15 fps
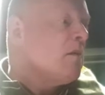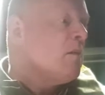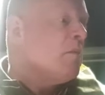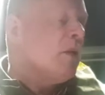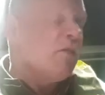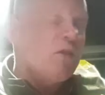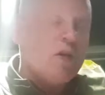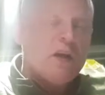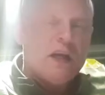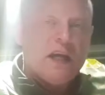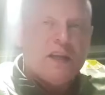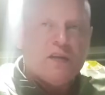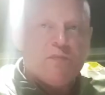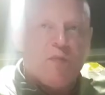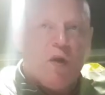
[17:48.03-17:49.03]
But I've got to
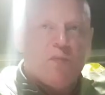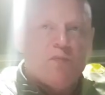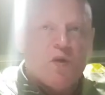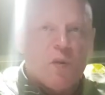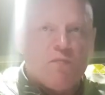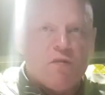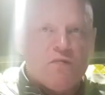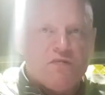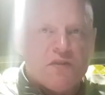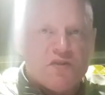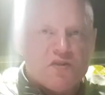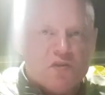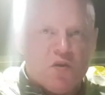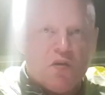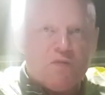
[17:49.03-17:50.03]
get this pop top roof
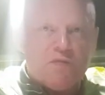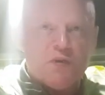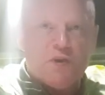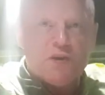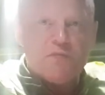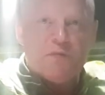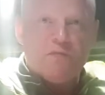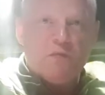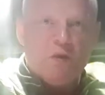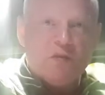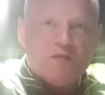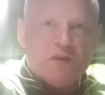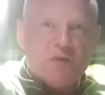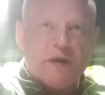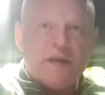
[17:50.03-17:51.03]
installed first before I
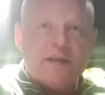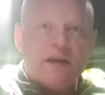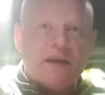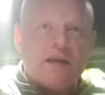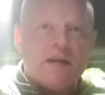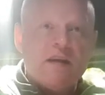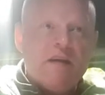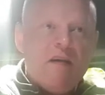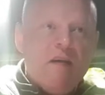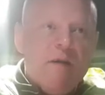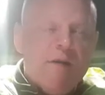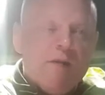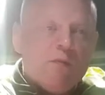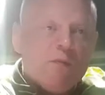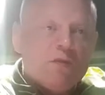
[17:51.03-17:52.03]
can do anything.
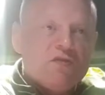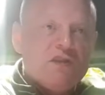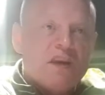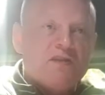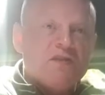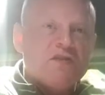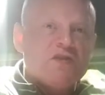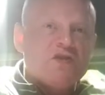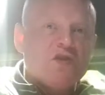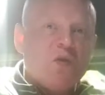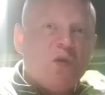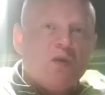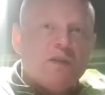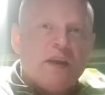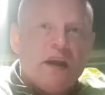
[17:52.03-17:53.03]
Once that's
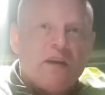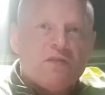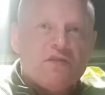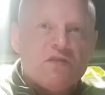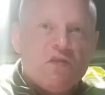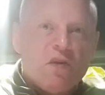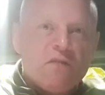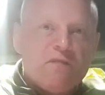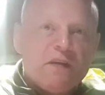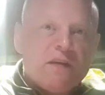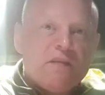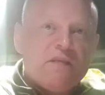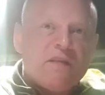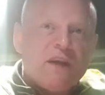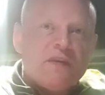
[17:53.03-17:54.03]
installed, then I can start
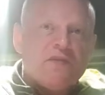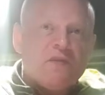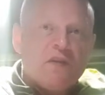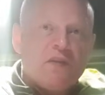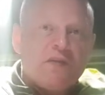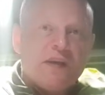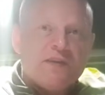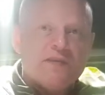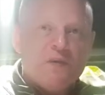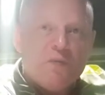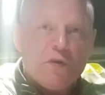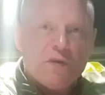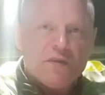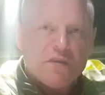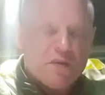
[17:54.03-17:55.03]
fitting other things I
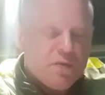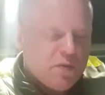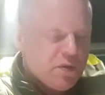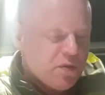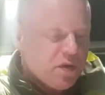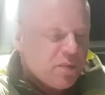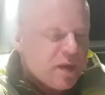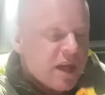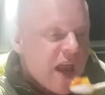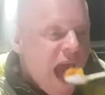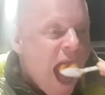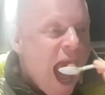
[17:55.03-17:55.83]
want to do, you know what I mean?